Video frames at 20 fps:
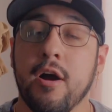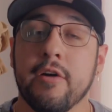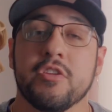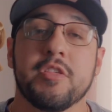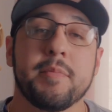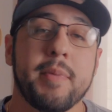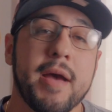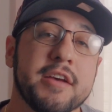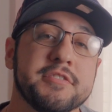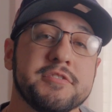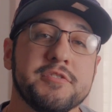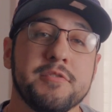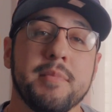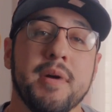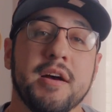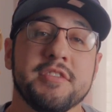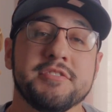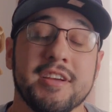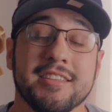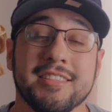over the past few
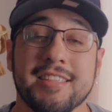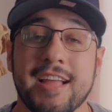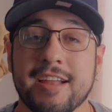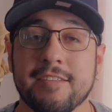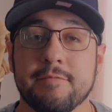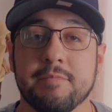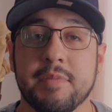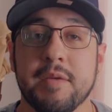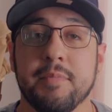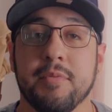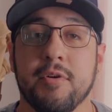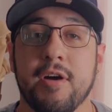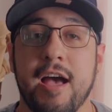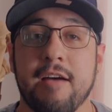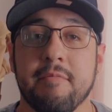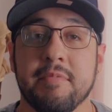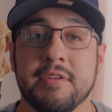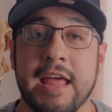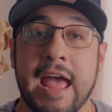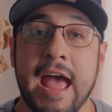months, a lot of people
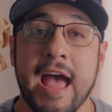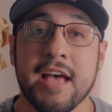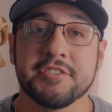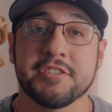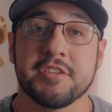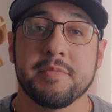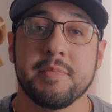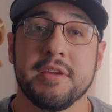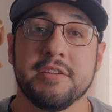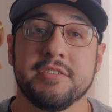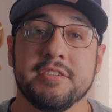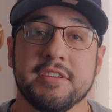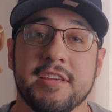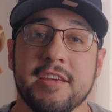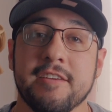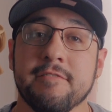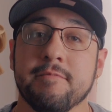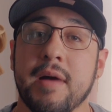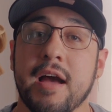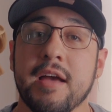have been asking me to
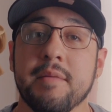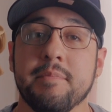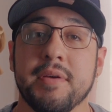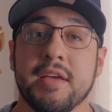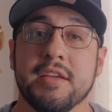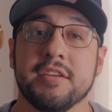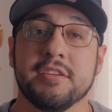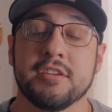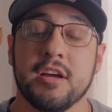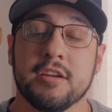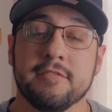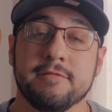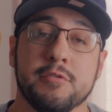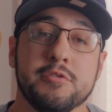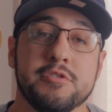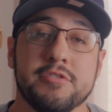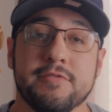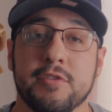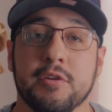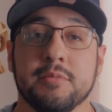give my opinion on
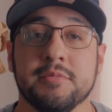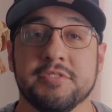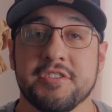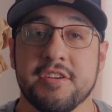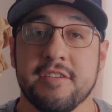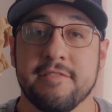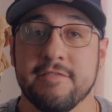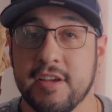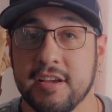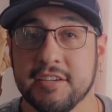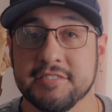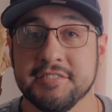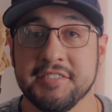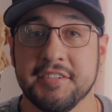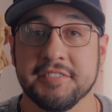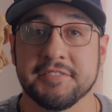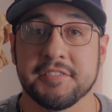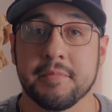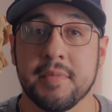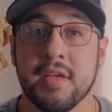Fujifilm's GFX
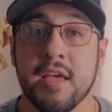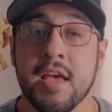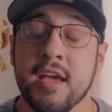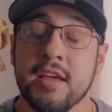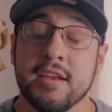system.